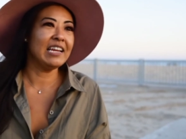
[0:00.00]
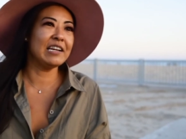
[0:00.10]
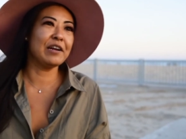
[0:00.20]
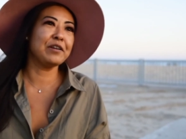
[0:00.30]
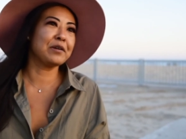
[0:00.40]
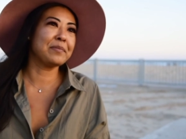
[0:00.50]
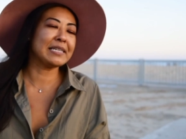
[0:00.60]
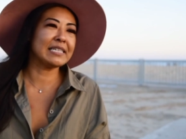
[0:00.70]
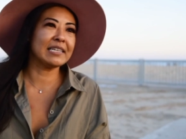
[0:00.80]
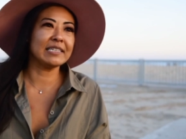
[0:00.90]
You know, you're
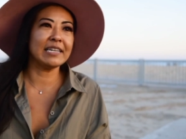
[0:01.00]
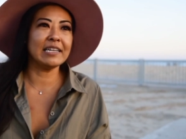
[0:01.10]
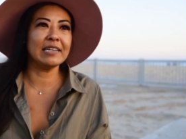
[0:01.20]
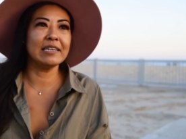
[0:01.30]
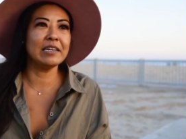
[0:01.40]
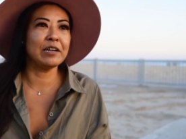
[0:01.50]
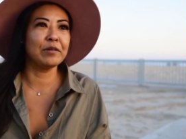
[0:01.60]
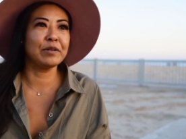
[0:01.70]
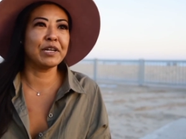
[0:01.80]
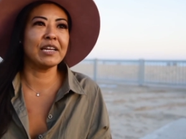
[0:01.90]
basically, you
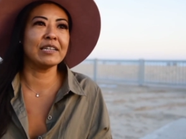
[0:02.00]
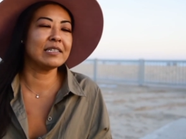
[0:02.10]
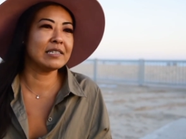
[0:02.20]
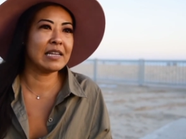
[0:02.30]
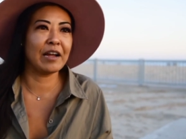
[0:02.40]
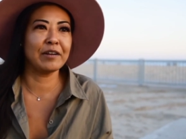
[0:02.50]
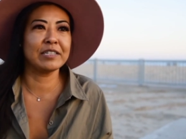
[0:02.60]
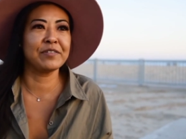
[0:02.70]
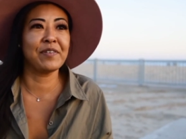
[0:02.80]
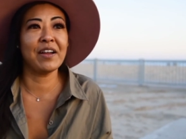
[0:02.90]
know, looking to how to
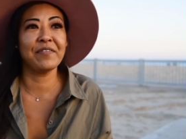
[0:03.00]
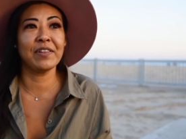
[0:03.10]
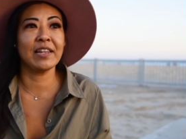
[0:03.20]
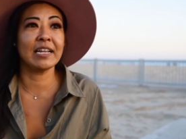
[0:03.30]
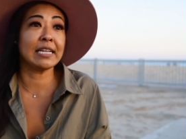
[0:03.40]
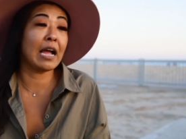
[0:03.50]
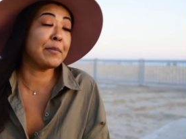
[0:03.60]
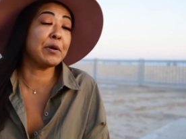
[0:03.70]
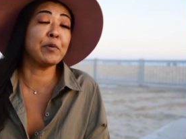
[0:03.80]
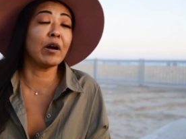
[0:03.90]
survive for the next day. I
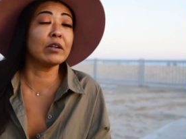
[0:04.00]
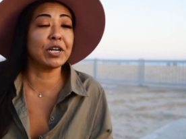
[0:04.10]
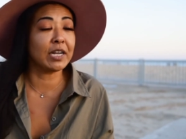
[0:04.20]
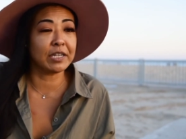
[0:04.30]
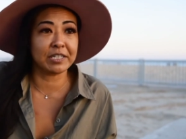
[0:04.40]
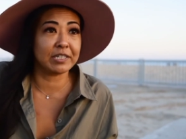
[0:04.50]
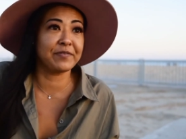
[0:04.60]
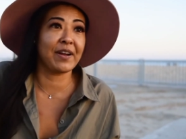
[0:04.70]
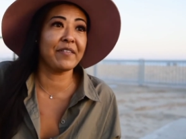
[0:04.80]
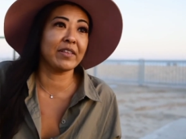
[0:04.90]
mean, we all try to look to
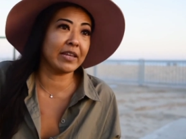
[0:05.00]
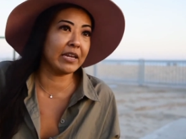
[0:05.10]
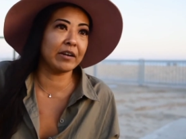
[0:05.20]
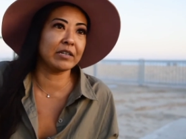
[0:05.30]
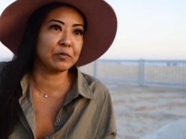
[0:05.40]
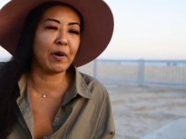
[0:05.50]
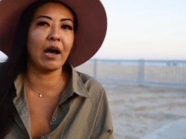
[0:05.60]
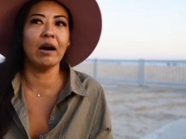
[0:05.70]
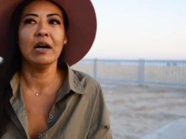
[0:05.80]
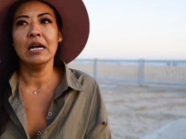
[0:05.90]
survive here as
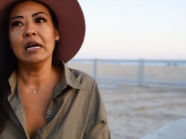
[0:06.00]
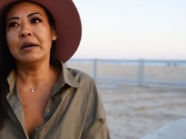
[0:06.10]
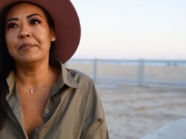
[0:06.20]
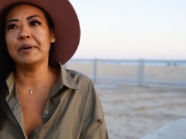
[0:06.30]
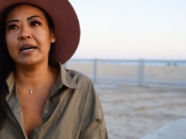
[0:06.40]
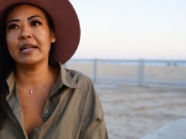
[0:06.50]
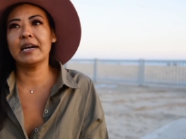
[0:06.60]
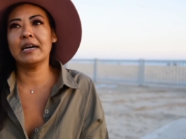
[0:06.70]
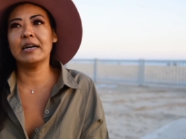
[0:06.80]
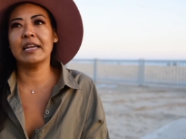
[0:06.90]
well. But
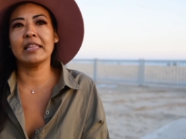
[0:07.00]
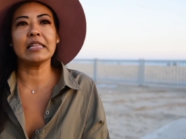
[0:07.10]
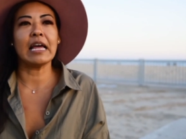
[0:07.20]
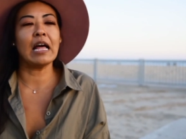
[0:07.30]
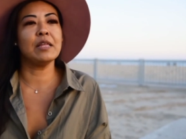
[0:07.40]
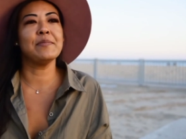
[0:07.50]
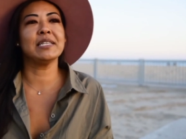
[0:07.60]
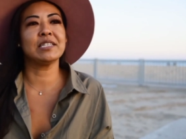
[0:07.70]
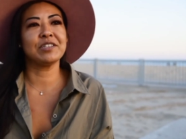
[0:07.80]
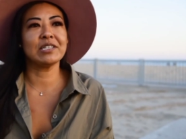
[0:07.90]
I think the
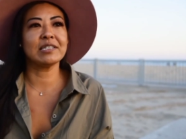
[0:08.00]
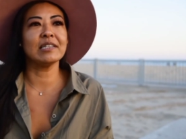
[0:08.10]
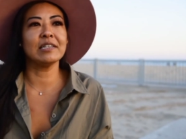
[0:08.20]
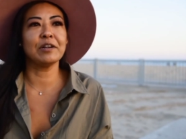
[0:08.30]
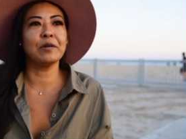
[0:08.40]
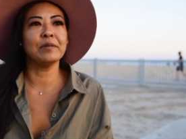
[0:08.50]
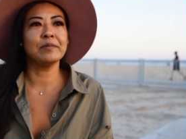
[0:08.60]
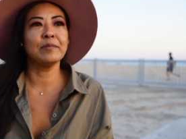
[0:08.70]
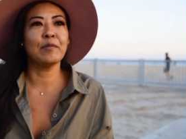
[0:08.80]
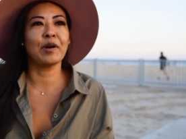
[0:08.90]
elements are just a little
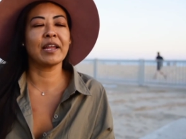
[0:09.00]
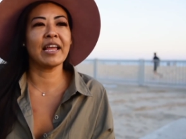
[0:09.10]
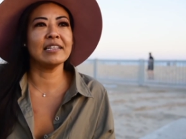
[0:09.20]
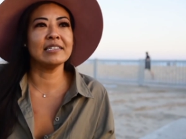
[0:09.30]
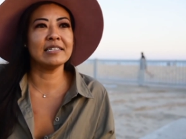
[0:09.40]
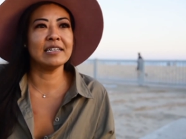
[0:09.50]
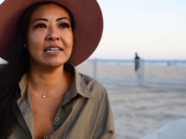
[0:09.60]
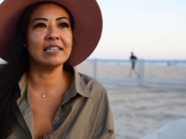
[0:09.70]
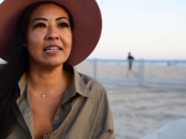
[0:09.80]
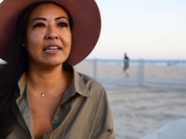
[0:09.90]
more against
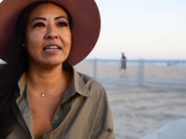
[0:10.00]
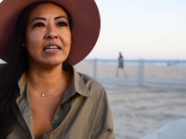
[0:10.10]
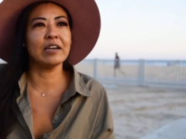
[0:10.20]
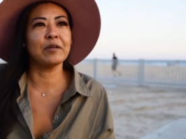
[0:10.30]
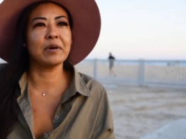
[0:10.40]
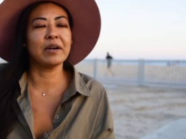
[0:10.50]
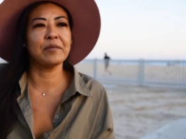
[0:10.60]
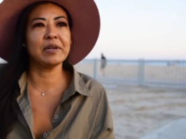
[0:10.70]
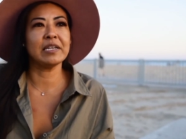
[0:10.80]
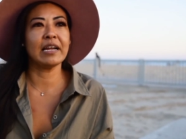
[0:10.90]
it than here where
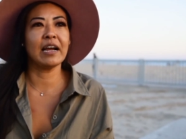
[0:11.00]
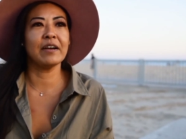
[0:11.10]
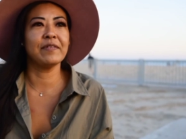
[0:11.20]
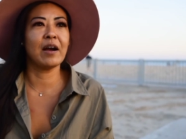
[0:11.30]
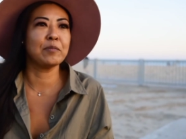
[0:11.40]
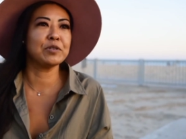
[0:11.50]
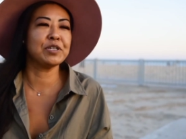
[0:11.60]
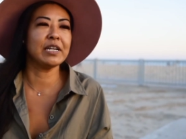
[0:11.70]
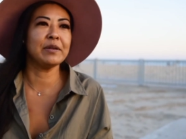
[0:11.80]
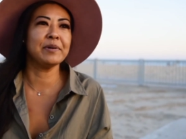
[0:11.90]
we have opportunity.